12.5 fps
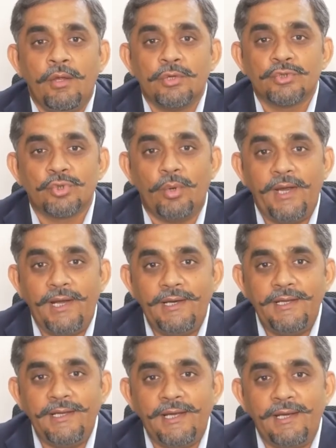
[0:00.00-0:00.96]
So
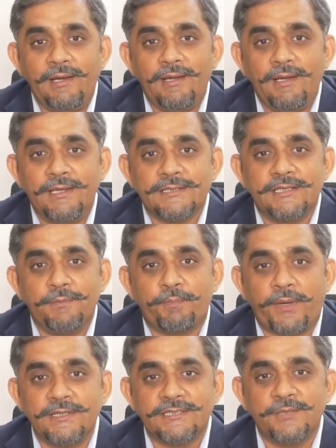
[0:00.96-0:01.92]
LDL is the
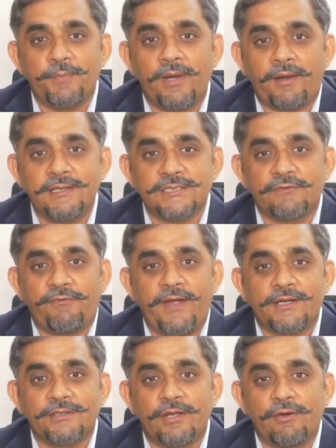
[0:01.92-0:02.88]
principal risk
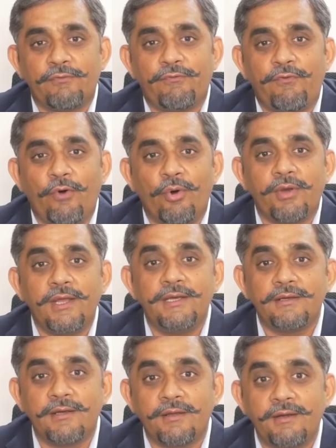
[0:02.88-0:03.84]
factor for
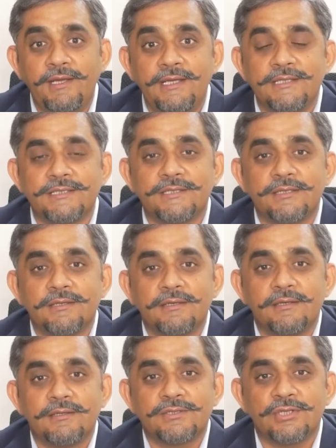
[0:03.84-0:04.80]
increased
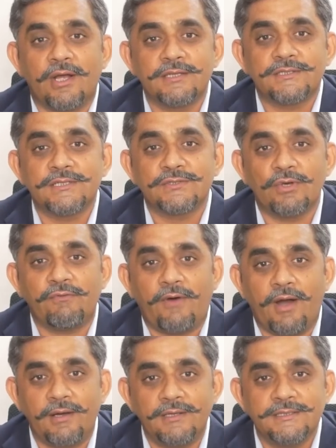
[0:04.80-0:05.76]
chances of
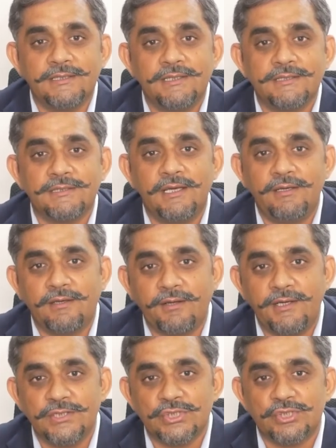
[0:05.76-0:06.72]
heart disease,
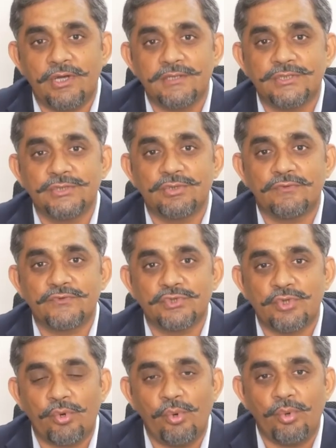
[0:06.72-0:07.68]
increased chances of
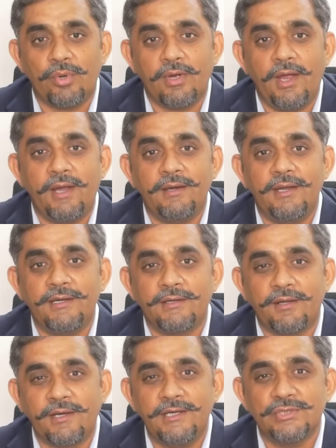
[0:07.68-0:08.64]
stroke, and
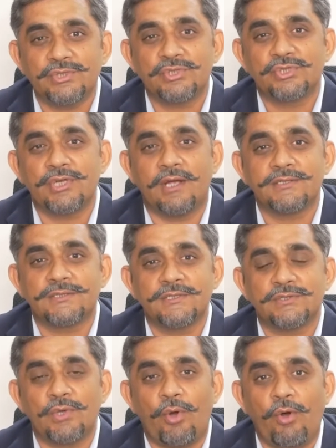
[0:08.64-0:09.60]
increased
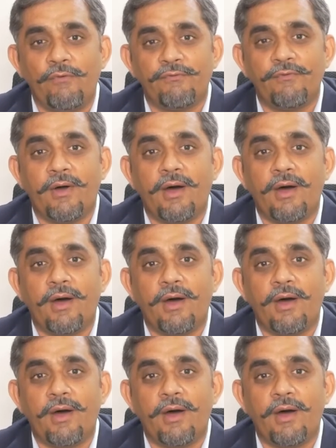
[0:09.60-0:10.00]
chances of